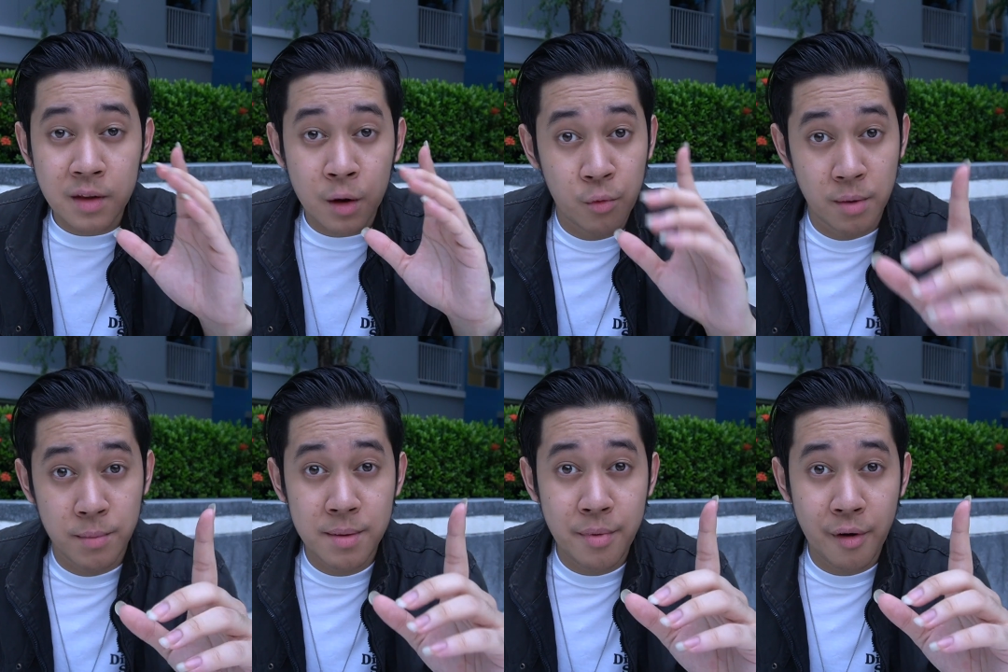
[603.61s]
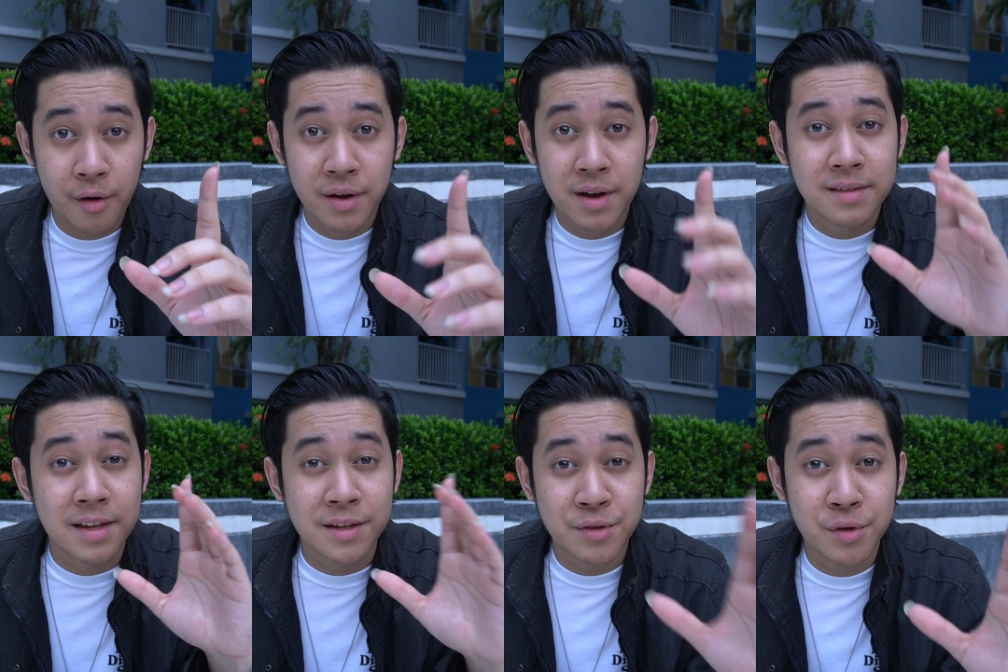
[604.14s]
Remember,
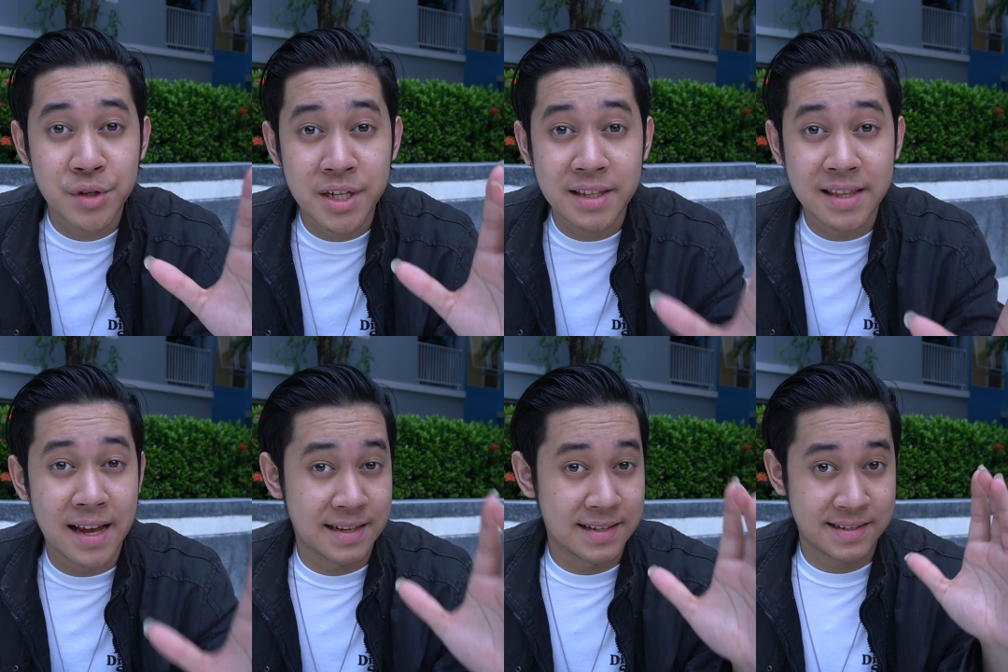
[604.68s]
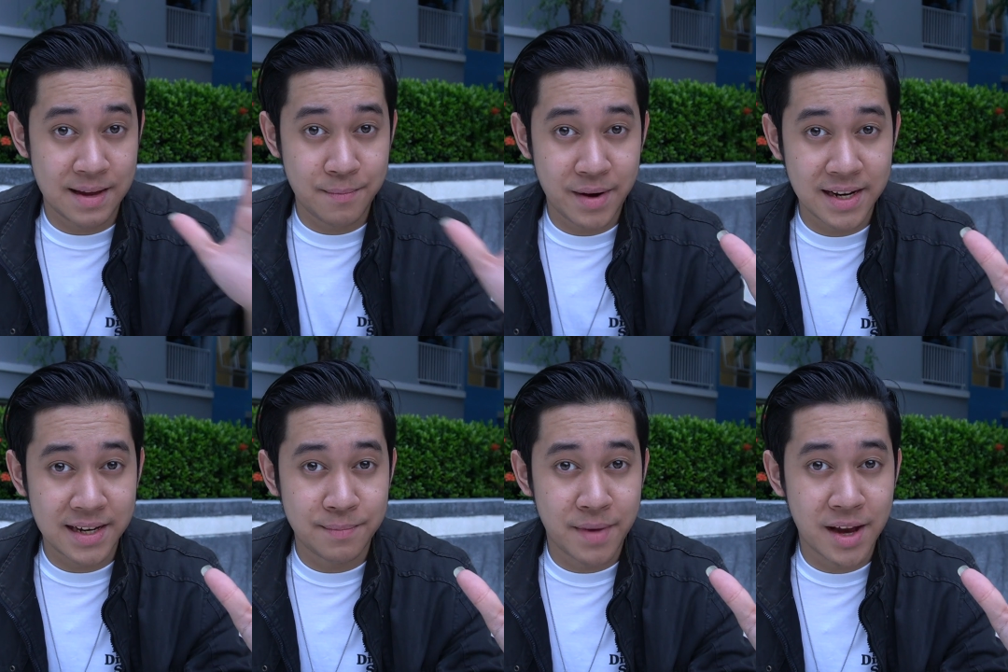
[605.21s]
the sushi that
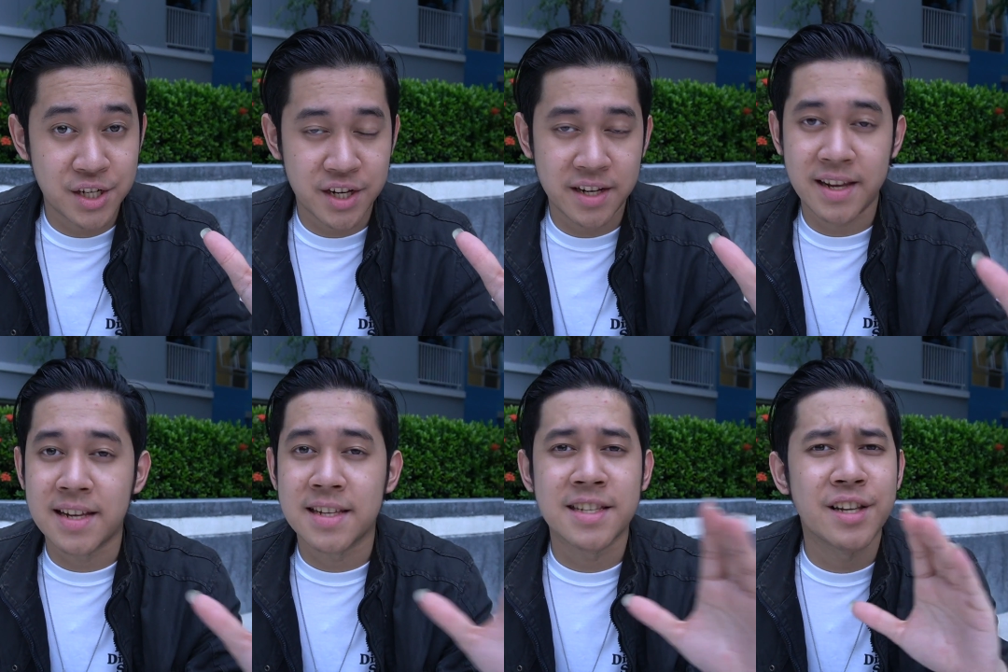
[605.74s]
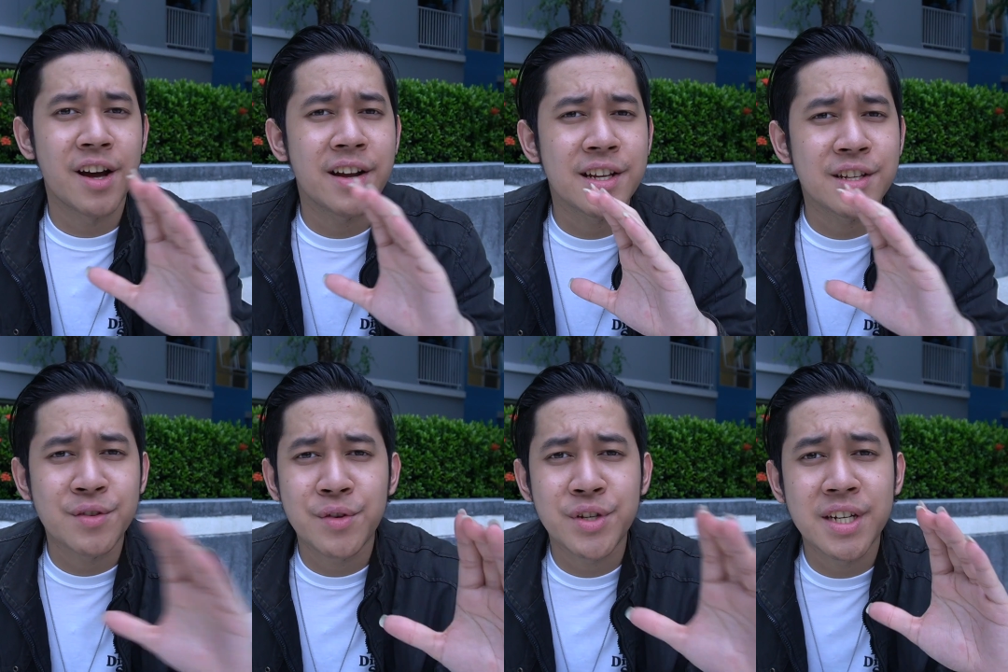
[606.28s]
somebody mentioned is not the
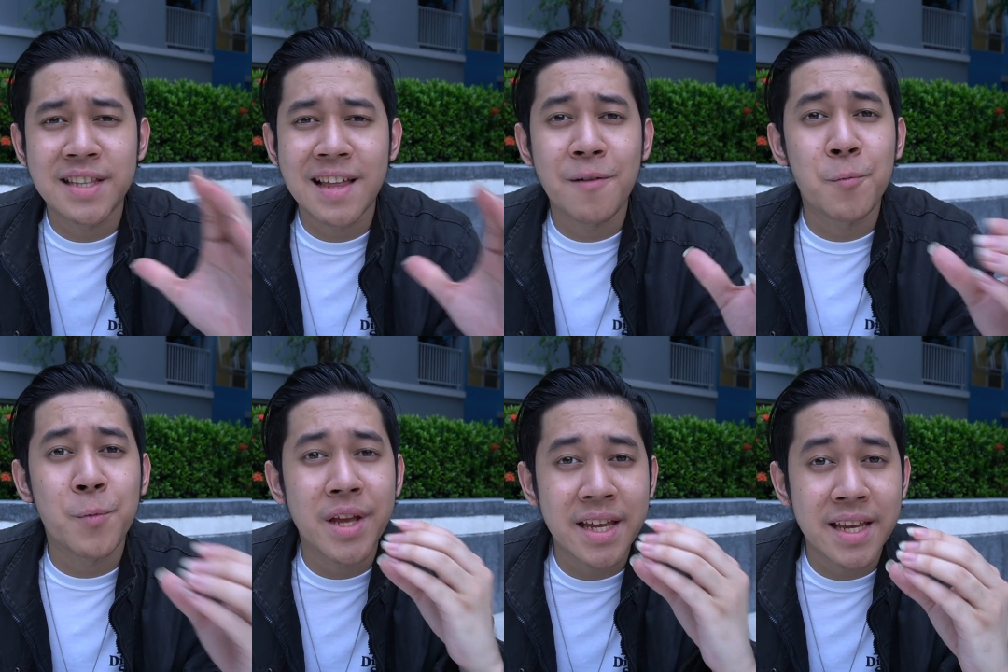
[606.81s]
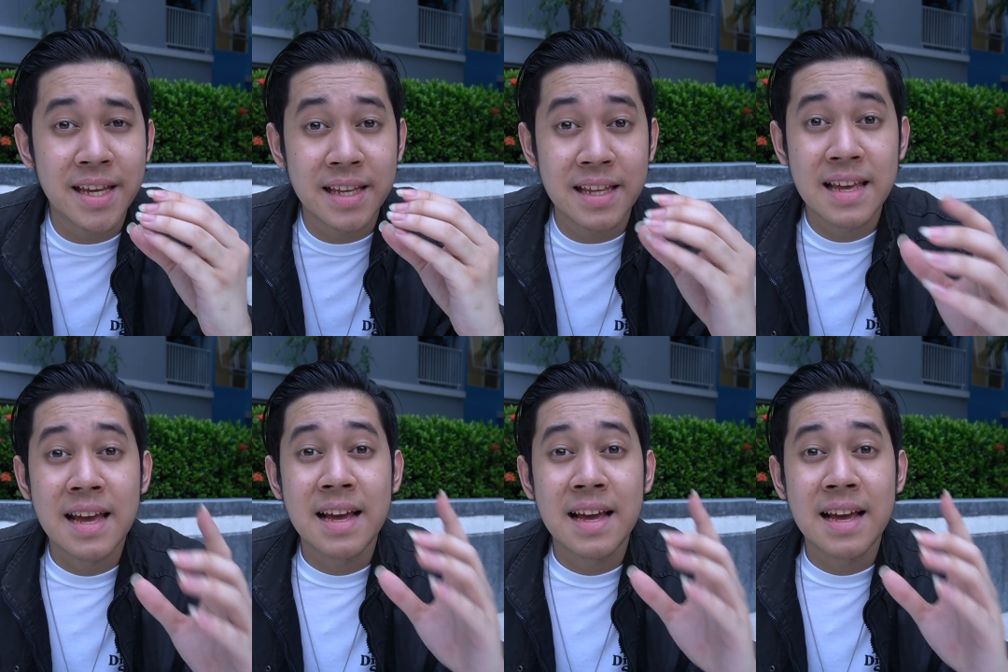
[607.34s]
sushi that we eat.